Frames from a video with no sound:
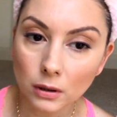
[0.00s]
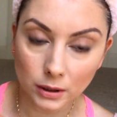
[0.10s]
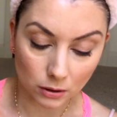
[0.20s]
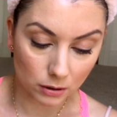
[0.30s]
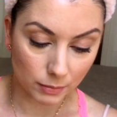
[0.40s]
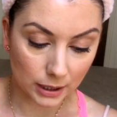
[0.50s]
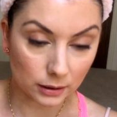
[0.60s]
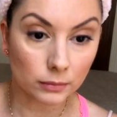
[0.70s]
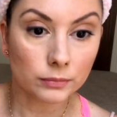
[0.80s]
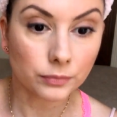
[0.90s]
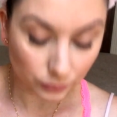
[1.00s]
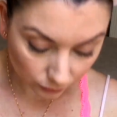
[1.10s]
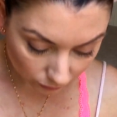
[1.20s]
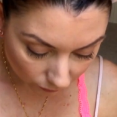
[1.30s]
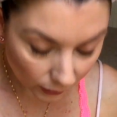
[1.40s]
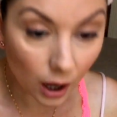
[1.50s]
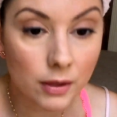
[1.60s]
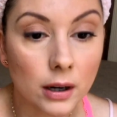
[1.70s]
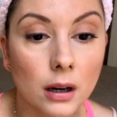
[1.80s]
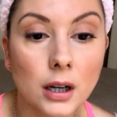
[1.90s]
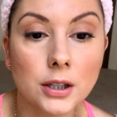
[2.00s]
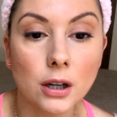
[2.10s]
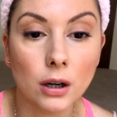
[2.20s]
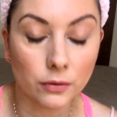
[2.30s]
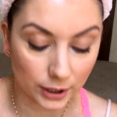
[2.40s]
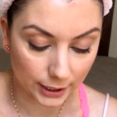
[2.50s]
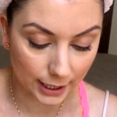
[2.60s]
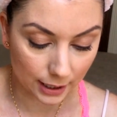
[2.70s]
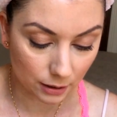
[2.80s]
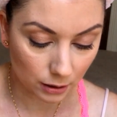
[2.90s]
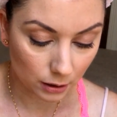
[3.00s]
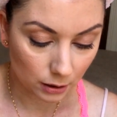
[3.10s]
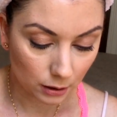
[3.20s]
Oh my god, amazing. And then I like to go over it again.